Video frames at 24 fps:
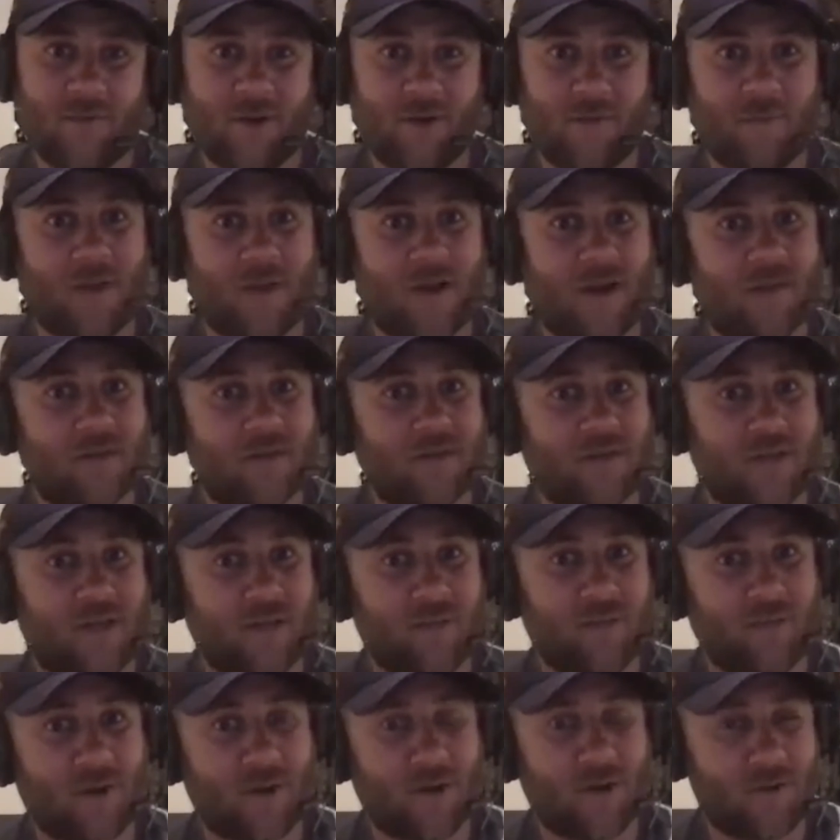
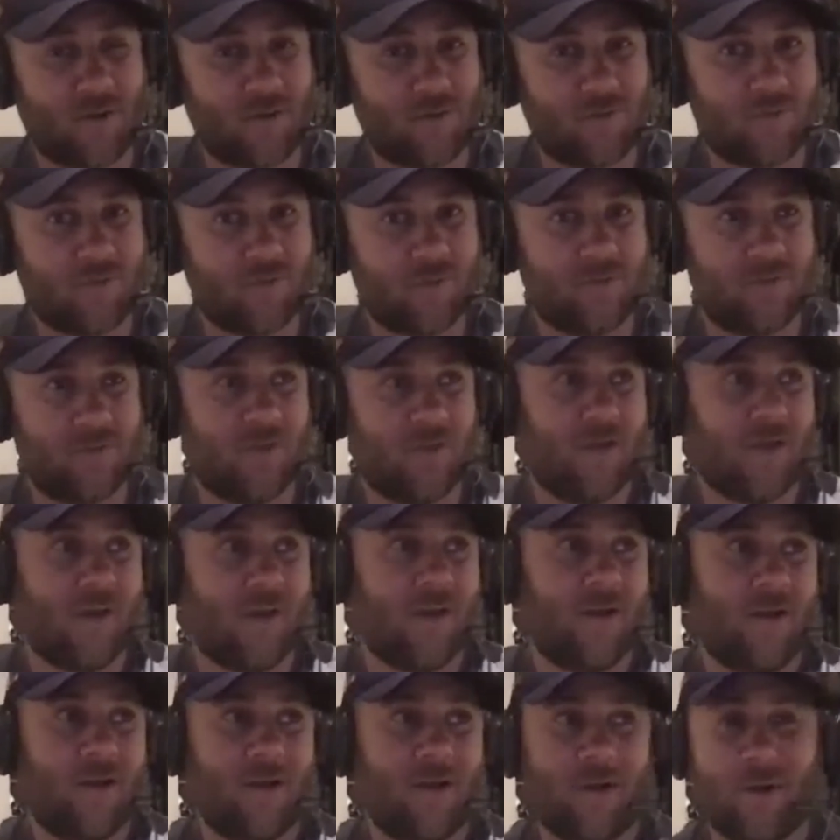paracetamols,
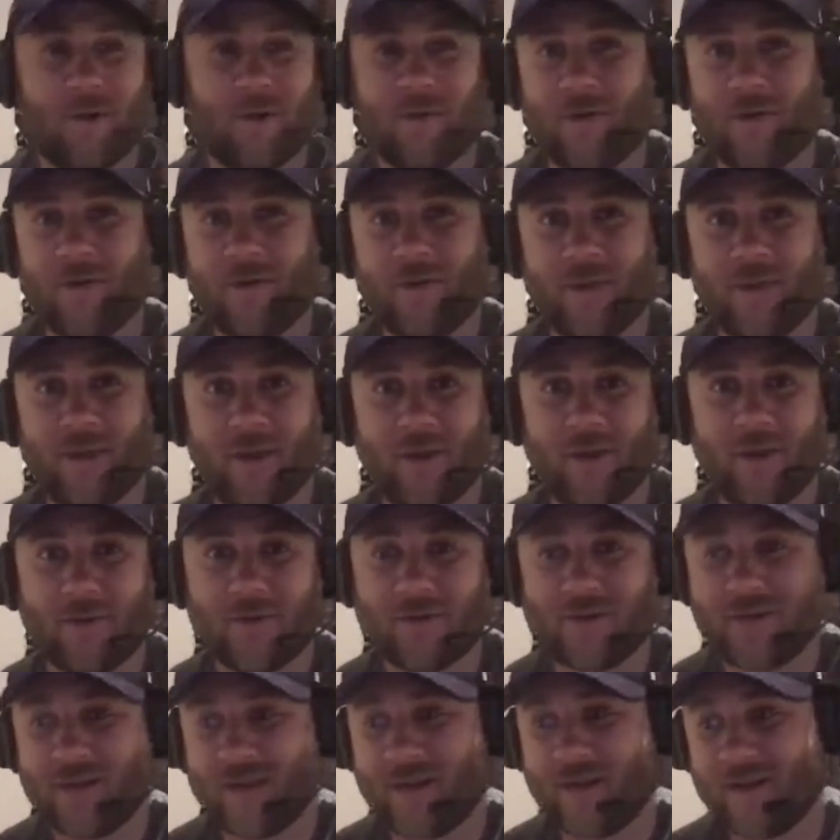a lot of everything
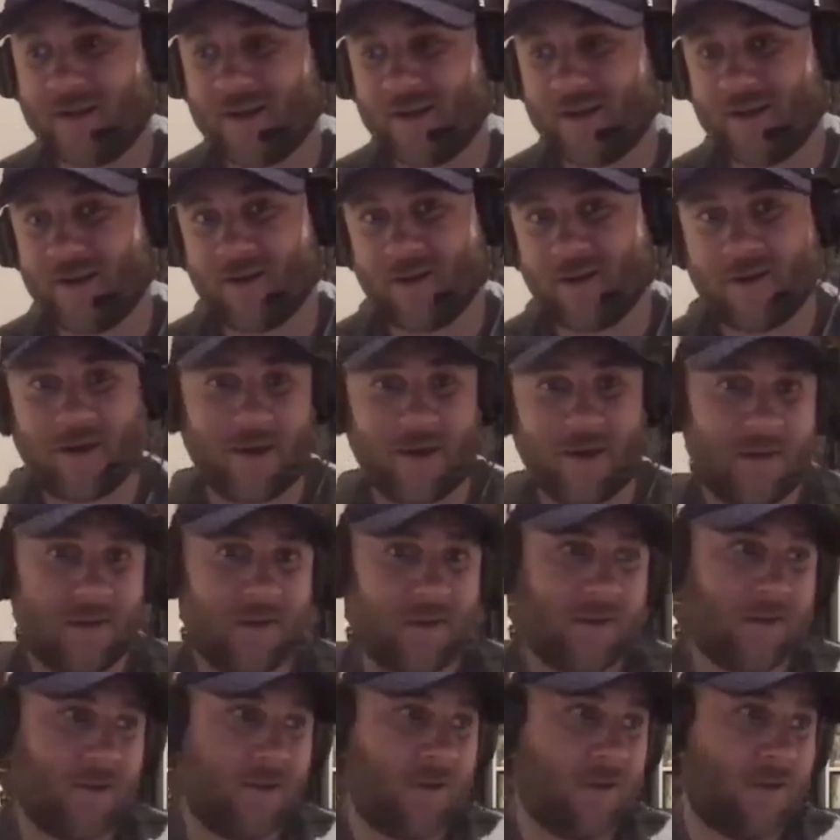else, and I
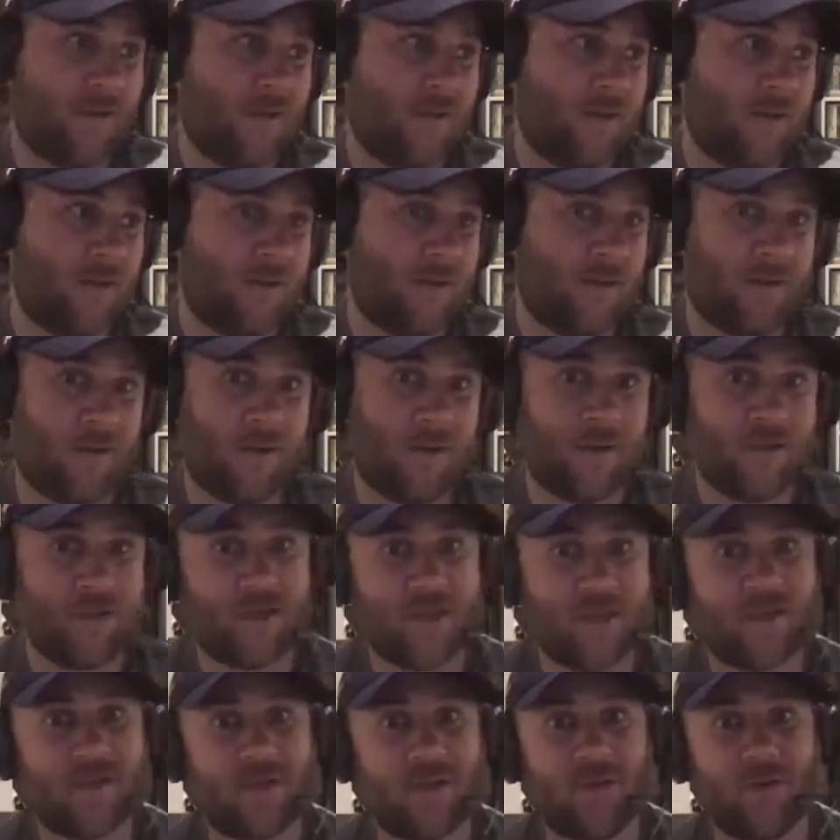
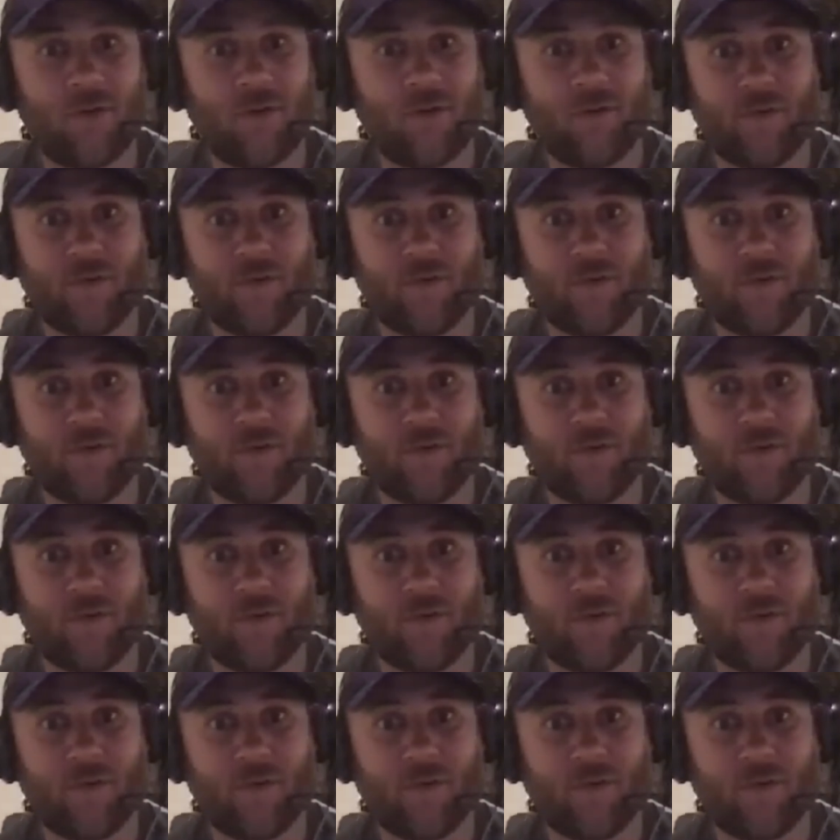ingested all of them.